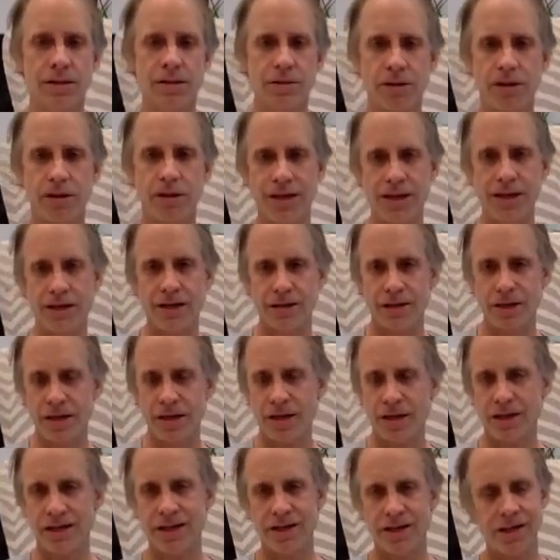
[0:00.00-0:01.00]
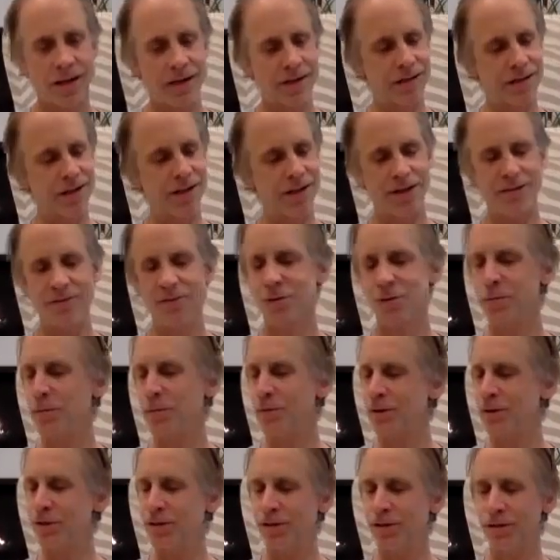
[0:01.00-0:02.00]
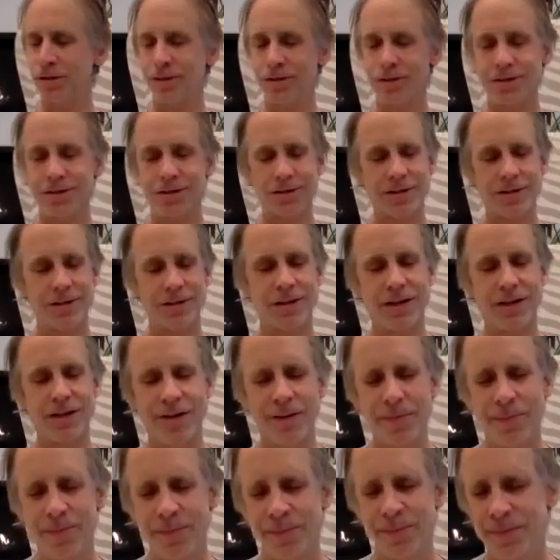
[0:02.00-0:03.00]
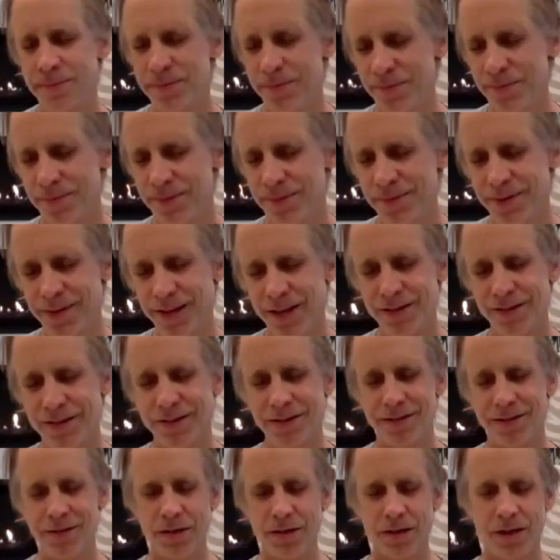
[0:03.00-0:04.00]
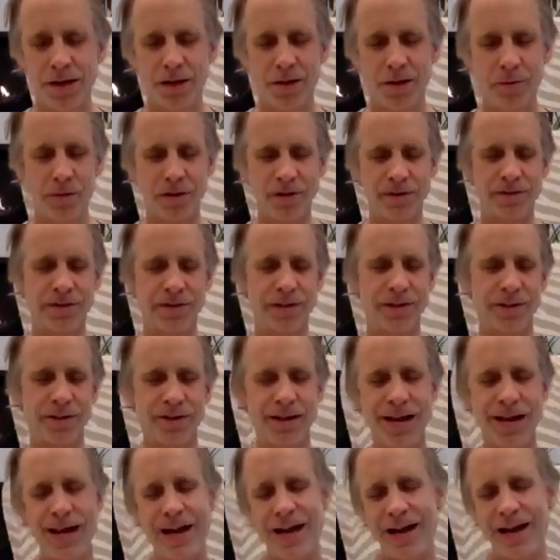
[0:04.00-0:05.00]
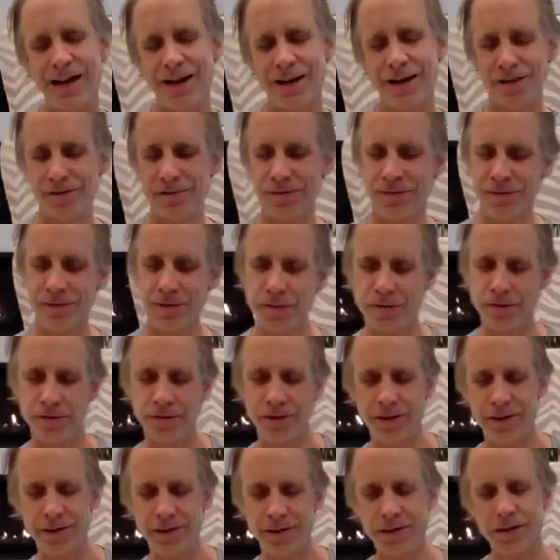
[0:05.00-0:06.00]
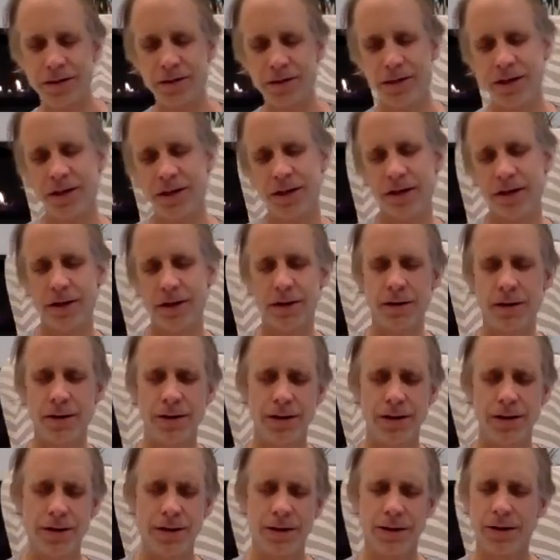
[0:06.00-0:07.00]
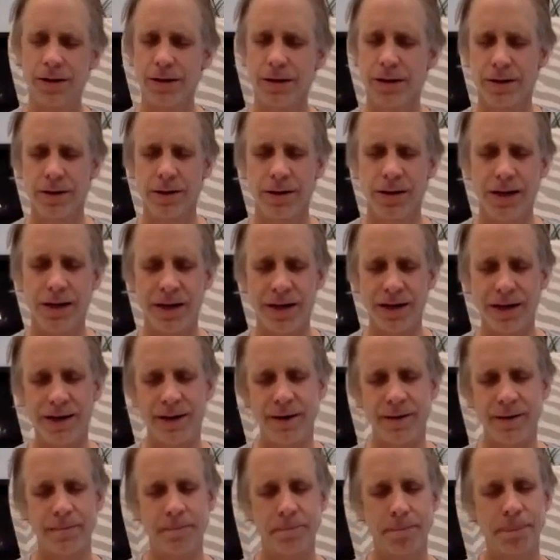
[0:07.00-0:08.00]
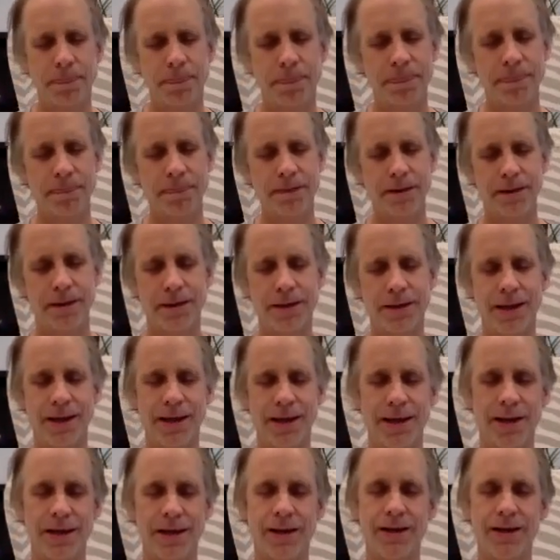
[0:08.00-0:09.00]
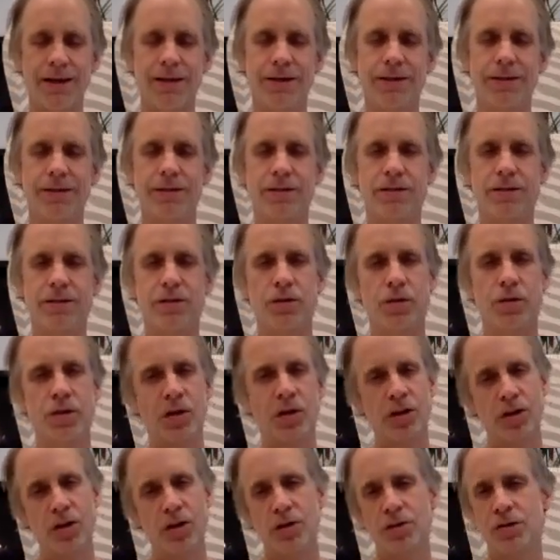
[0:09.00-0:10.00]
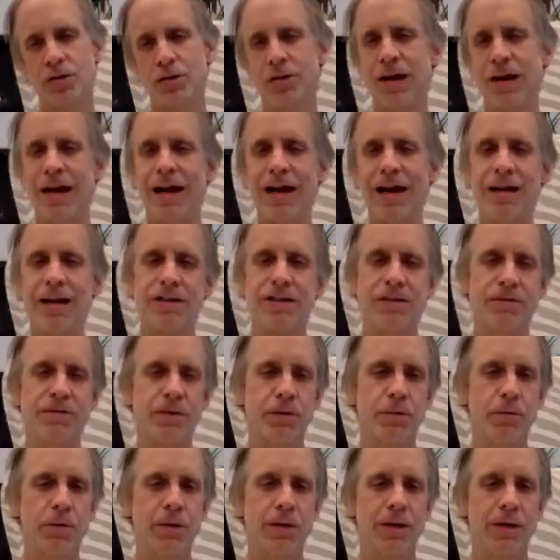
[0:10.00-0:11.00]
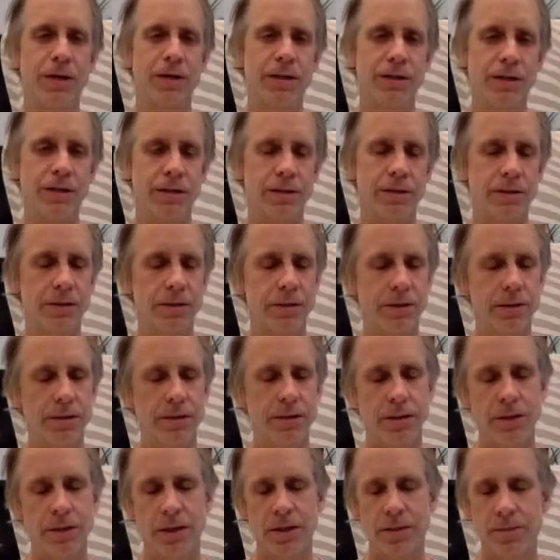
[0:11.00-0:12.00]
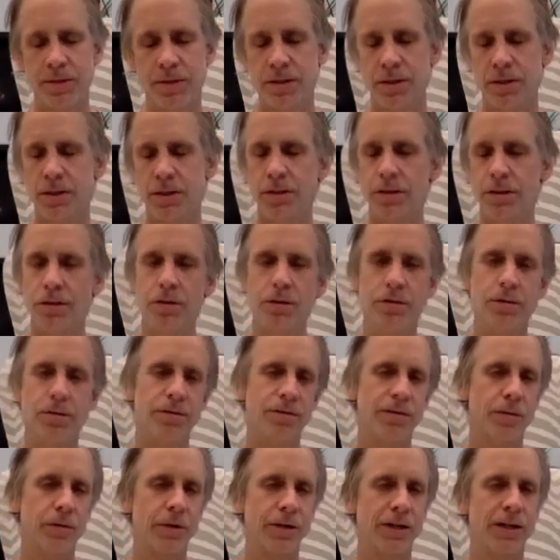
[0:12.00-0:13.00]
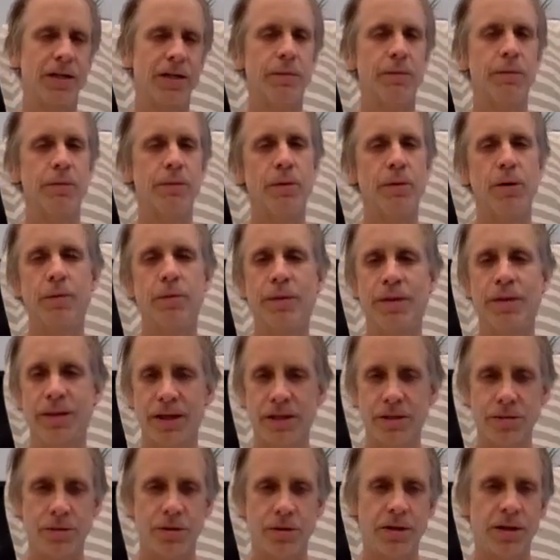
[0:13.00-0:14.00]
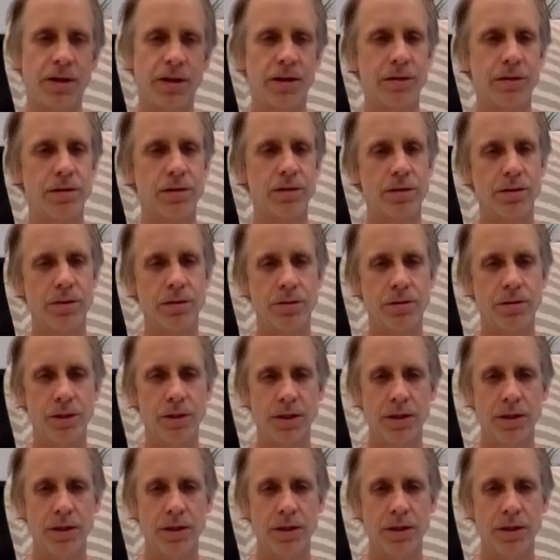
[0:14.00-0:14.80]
So get nice and comfortable. Sit up nice and tall wherever you're at, on the floor, on the chair, um, and you can close your eyes if you want. Up to you. If you want to keep them open, that's okay too.